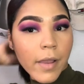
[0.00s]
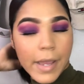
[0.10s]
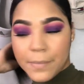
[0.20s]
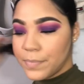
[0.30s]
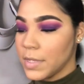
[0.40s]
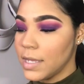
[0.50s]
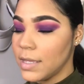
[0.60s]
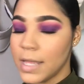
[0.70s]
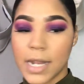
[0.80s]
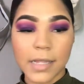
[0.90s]
Alright,
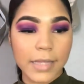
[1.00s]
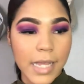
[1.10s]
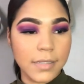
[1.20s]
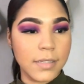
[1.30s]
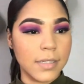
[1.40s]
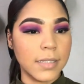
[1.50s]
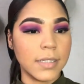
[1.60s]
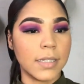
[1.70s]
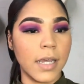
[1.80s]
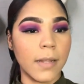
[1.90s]
now that that's
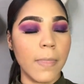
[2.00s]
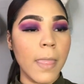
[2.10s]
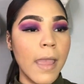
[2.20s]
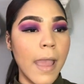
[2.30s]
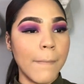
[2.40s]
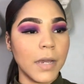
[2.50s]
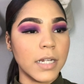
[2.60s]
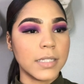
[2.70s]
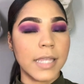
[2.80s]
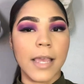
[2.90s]
done, I'm
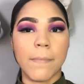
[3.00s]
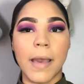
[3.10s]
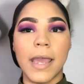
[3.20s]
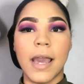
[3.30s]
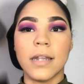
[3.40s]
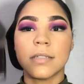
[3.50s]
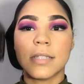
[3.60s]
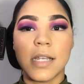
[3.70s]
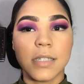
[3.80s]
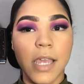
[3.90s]
gonna take my
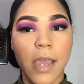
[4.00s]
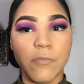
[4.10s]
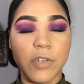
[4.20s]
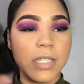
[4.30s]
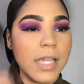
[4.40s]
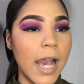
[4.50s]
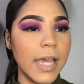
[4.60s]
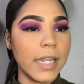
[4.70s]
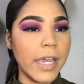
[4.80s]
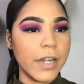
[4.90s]
Anastasia Amrezy
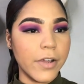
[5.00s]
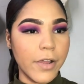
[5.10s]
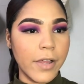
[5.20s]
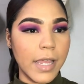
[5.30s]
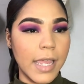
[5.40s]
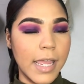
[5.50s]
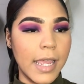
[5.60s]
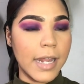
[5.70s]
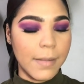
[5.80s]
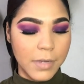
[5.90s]
highlighter,
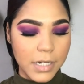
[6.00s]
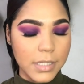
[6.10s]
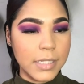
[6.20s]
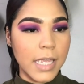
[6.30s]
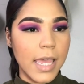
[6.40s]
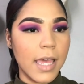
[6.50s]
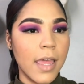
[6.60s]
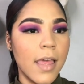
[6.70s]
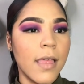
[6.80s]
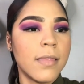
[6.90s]
and I'm gonna take
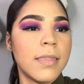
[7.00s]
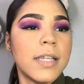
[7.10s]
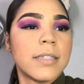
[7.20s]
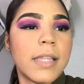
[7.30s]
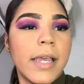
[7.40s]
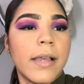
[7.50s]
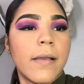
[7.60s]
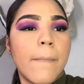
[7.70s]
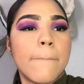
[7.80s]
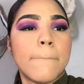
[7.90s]
this
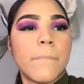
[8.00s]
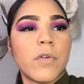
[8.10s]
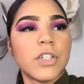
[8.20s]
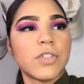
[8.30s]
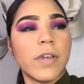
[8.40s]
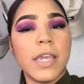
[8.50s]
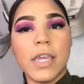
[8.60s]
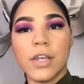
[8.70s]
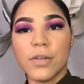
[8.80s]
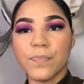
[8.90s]
like brush right
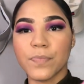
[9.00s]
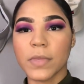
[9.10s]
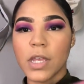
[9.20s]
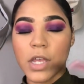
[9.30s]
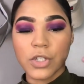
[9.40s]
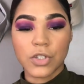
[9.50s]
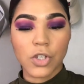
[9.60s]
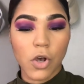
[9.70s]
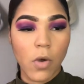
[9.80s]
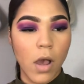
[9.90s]
here.
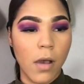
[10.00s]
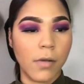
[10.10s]
So